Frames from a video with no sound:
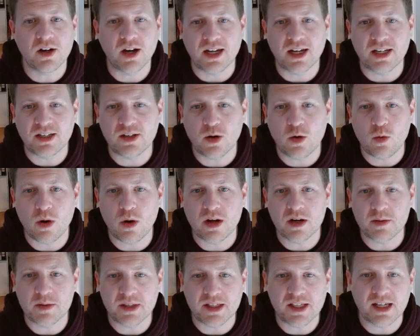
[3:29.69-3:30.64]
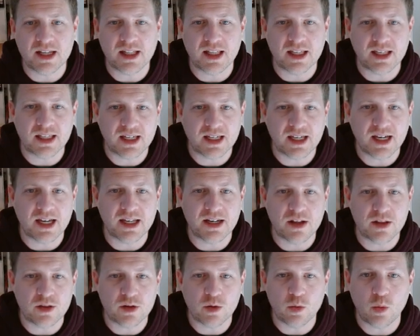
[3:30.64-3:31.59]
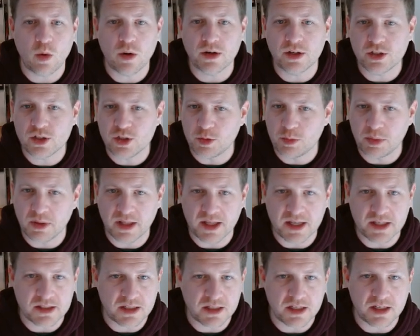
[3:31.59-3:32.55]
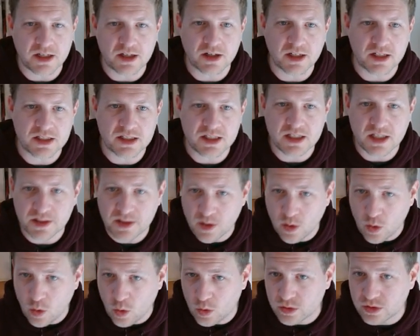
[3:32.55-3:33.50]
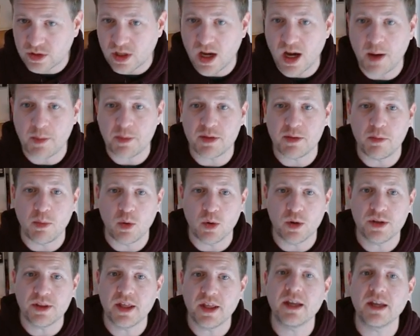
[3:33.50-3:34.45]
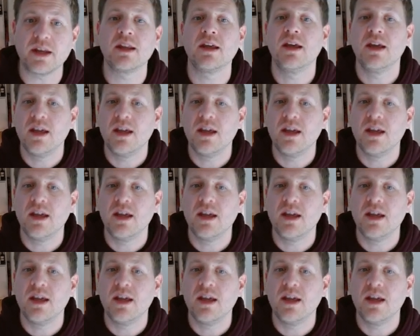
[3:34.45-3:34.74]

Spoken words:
I don't want him to get like another 1 or 2 plays in here, because he's got the whole top of the board then.